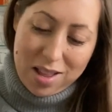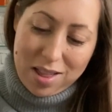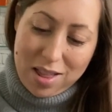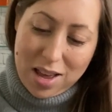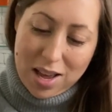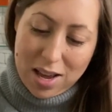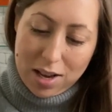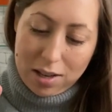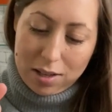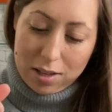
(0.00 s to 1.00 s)

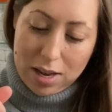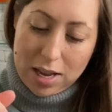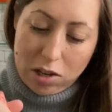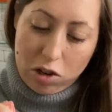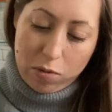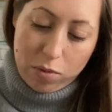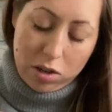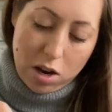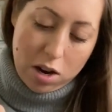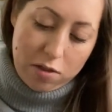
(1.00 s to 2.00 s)
This is a good
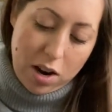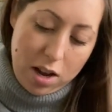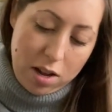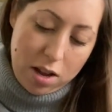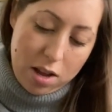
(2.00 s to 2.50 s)
mascara,